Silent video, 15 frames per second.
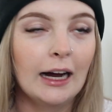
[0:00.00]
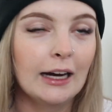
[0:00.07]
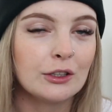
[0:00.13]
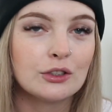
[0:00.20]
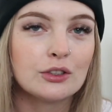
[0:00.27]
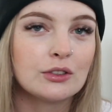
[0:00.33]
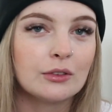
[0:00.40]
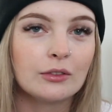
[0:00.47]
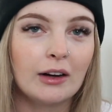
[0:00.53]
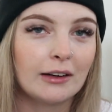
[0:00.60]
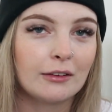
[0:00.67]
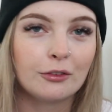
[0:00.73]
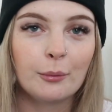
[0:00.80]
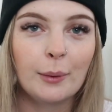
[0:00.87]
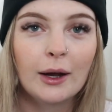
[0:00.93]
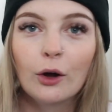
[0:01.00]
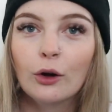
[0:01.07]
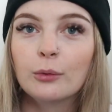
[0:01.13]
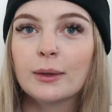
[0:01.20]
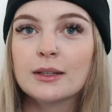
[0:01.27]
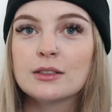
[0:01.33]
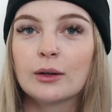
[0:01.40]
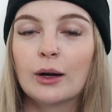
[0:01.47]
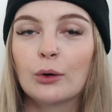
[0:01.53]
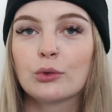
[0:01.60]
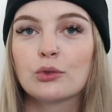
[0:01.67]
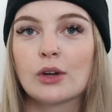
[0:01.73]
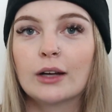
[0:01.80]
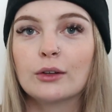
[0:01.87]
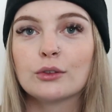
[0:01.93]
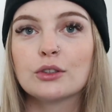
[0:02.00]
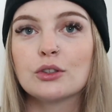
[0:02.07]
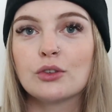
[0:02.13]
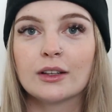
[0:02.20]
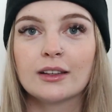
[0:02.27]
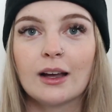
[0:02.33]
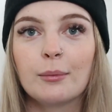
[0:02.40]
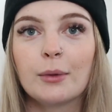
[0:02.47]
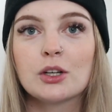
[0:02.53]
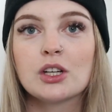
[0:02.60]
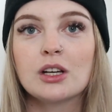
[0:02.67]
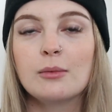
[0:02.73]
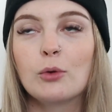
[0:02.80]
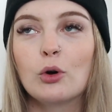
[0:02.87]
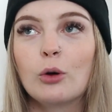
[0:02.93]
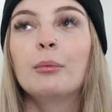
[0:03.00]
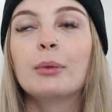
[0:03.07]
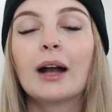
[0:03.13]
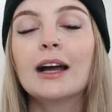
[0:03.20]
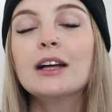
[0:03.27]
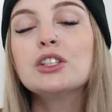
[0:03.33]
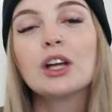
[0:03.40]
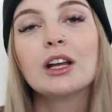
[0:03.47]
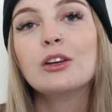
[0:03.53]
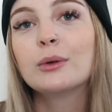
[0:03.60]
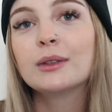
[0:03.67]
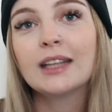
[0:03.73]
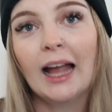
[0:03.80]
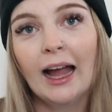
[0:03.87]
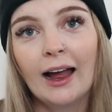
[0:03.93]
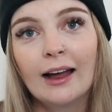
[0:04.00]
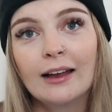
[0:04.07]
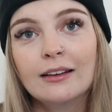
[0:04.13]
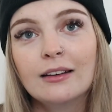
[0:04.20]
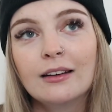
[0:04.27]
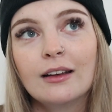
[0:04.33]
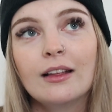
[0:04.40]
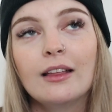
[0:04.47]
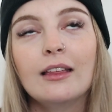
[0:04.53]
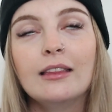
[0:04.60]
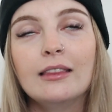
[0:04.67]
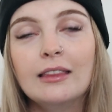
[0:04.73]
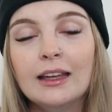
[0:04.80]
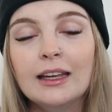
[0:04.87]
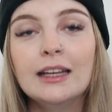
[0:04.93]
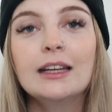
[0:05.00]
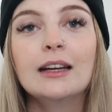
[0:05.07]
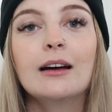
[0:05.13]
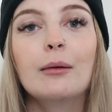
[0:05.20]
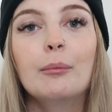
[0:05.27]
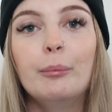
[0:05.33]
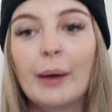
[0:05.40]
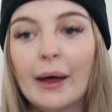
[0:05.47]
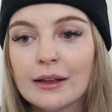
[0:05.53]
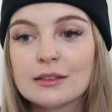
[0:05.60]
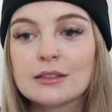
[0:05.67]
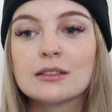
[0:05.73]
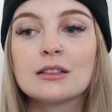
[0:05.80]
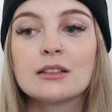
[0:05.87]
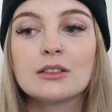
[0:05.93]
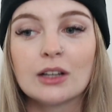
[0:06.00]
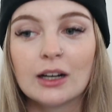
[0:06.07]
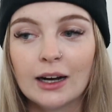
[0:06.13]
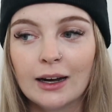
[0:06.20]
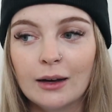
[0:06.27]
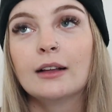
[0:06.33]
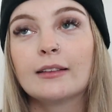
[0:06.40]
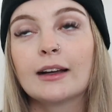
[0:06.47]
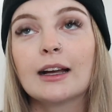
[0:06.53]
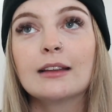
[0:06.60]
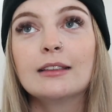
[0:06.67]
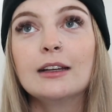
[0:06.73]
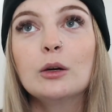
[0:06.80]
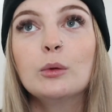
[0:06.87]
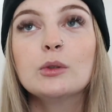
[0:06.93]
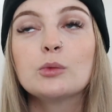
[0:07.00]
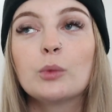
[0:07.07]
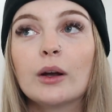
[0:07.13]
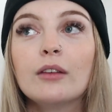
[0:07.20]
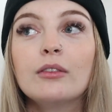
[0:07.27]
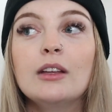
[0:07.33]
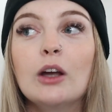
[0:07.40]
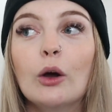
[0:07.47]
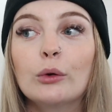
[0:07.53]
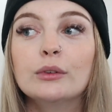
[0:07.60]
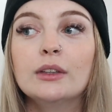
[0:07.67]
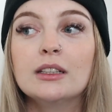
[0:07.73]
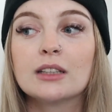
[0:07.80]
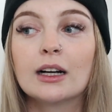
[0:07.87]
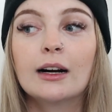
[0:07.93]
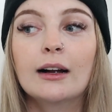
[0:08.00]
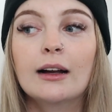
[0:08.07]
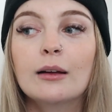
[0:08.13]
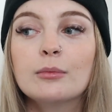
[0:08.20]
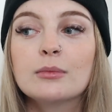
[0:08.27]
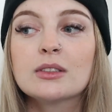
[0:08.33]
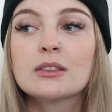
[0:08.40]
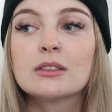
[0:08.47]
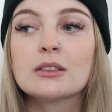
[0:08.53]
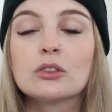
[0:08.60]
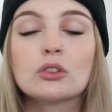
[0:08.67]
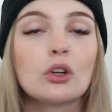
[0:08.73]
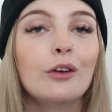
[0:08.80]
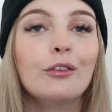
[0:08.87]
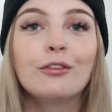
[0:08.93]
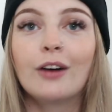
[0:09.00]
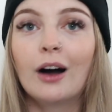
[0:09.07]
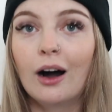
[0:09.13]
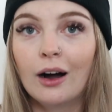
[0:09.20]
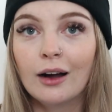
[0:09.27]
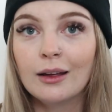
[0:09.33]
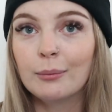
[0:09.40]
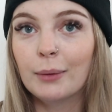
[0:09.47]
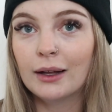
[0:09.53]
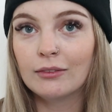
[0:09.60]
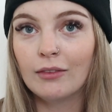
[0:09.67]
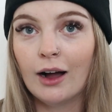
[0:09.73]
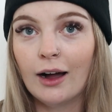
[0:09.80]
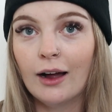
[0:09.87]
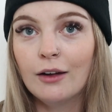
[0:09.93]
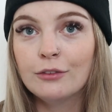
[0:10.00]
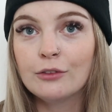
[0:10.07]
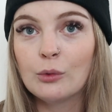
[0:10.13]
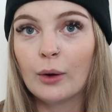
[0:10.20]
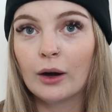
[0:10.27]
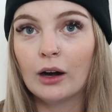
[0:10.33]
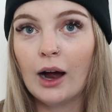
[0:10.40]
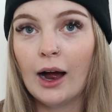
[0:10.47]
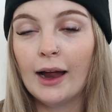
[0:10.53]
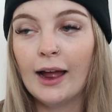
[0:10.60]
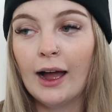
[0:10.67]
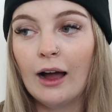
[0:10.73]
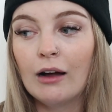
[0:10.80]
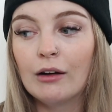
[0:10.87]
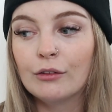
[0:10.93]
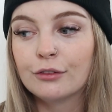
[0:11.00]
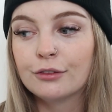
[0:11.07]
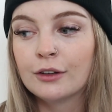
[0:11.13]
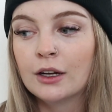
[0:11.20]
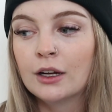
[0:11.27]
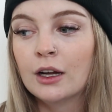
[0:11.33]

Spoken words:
just, like, for my own mental health, try not to drink that much anymore. But I genuinely had the best time. Like, I think it was one of the only times so far in my life where I have